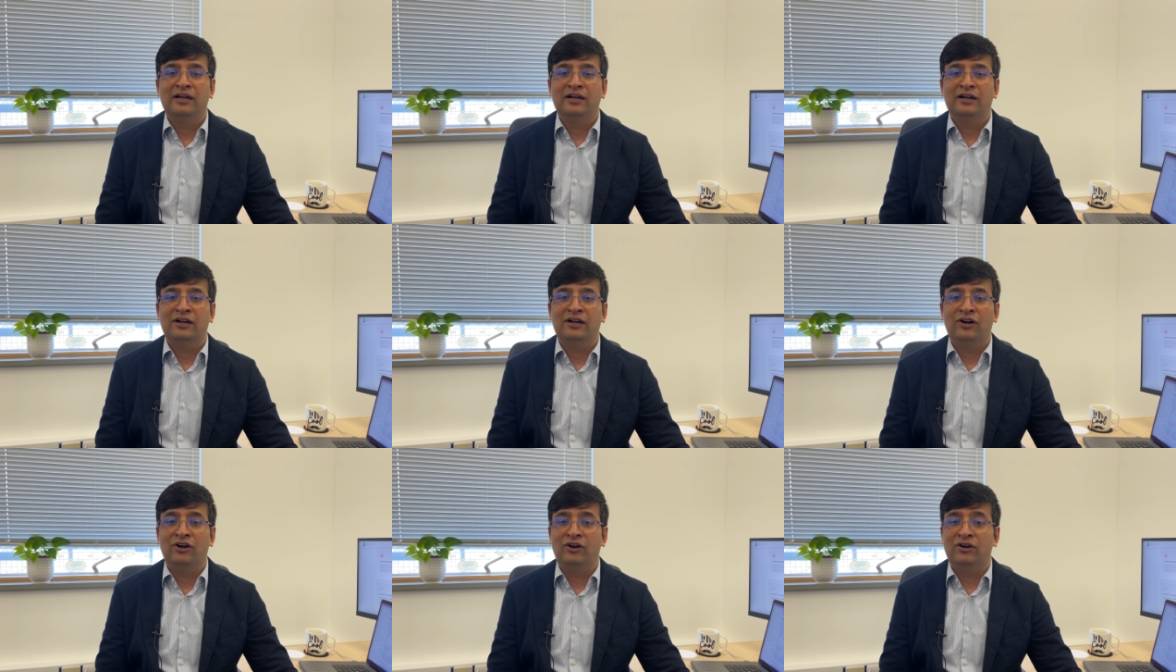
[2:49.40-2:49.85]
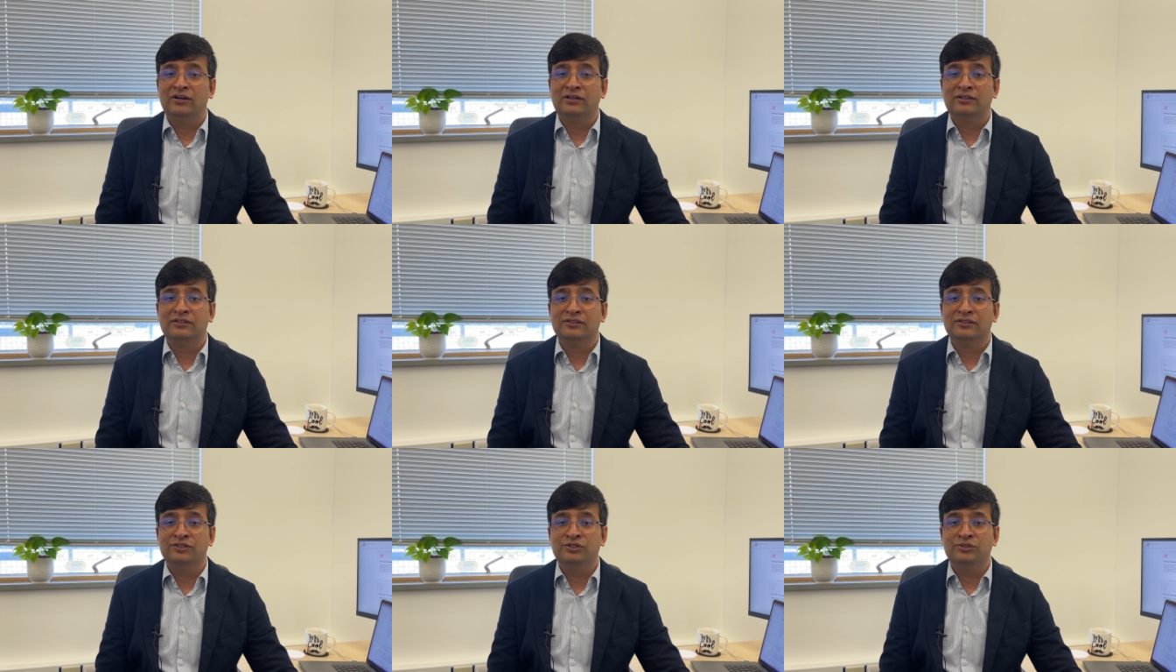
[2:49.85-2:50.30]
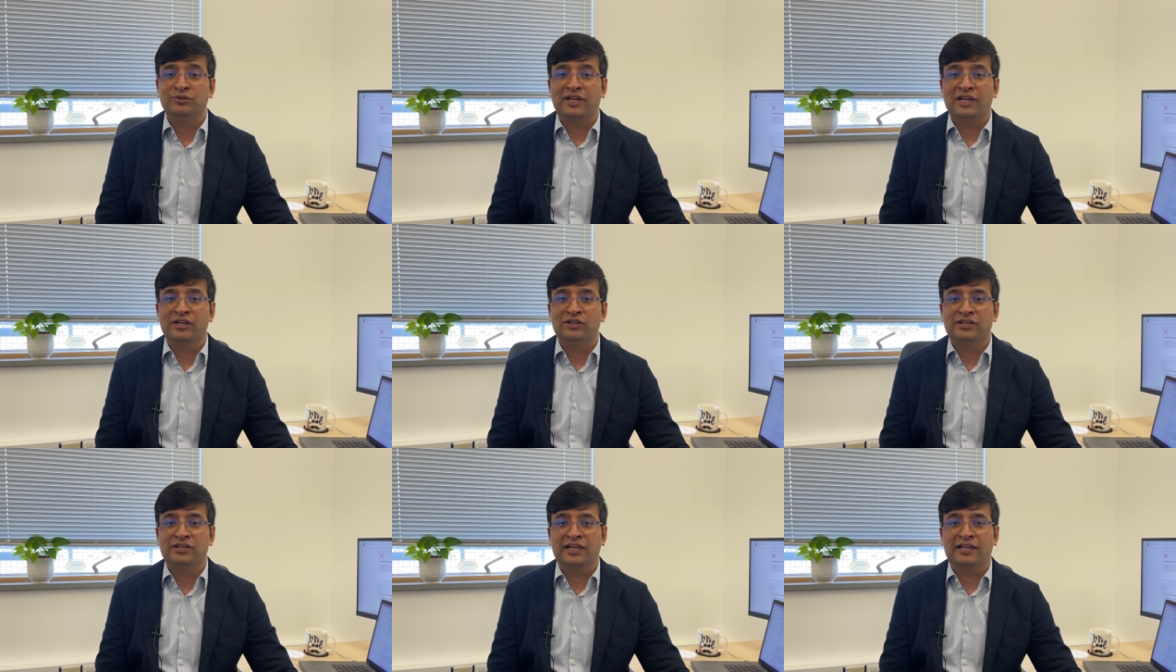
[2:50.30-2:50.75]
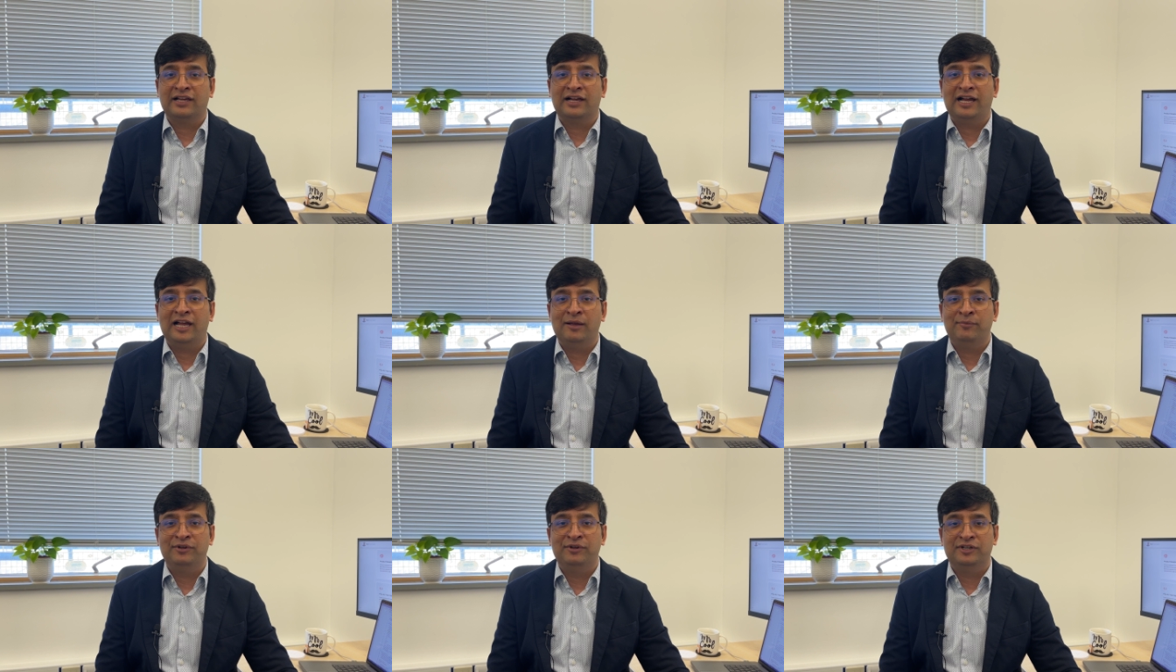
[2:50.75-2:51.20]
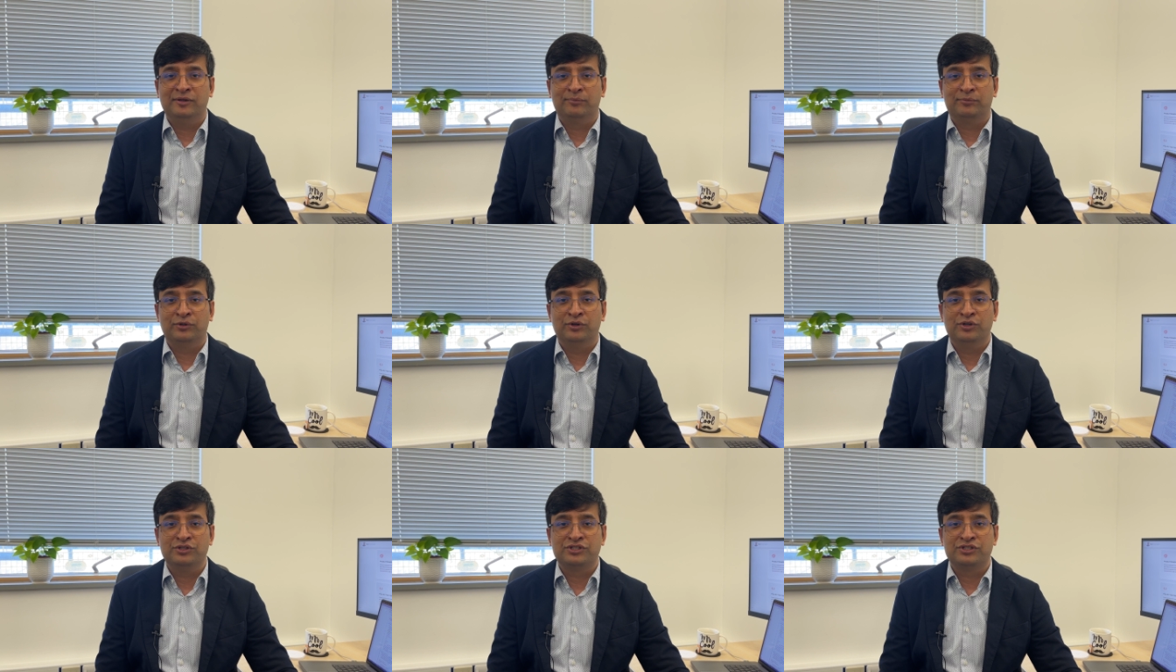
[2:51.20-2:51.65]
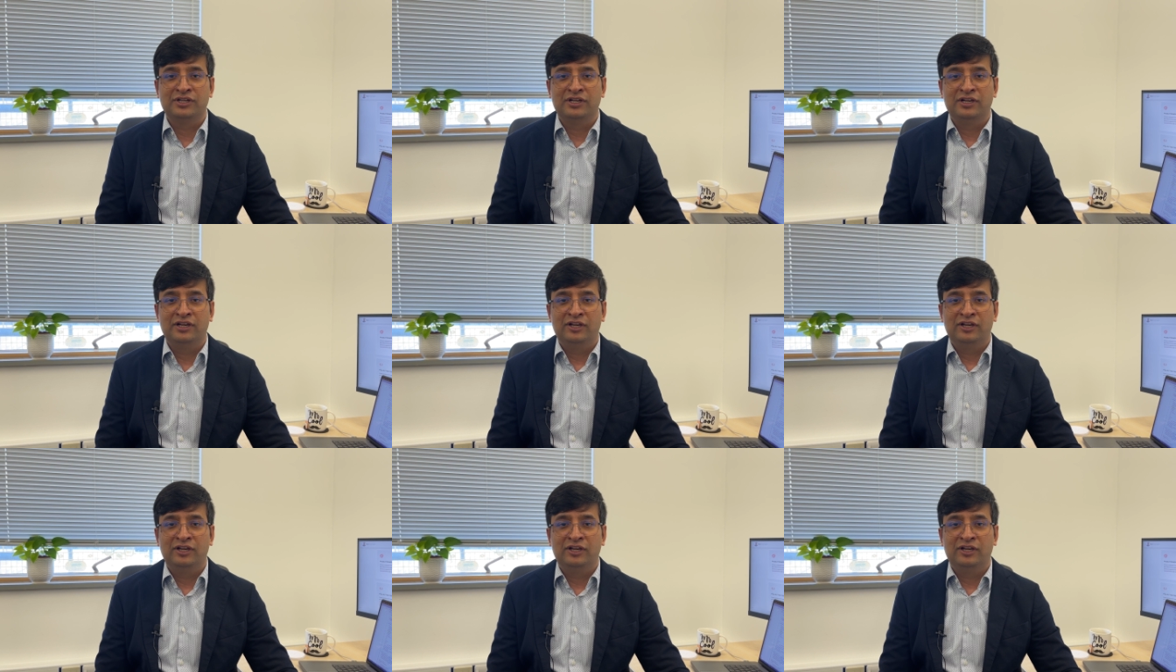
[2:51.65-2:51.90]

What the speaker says: Or you can take a hybrid approach,